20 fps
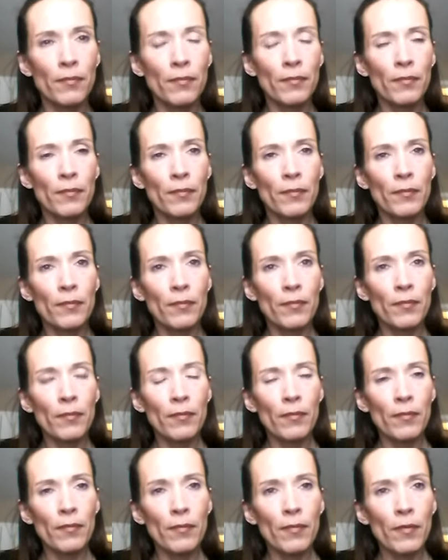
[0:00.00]

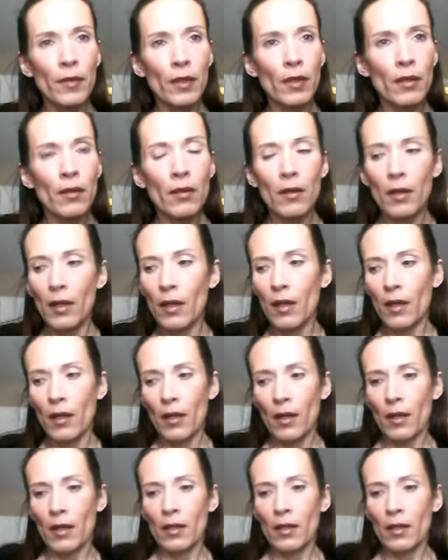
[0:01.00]
No one is speaking in this clip.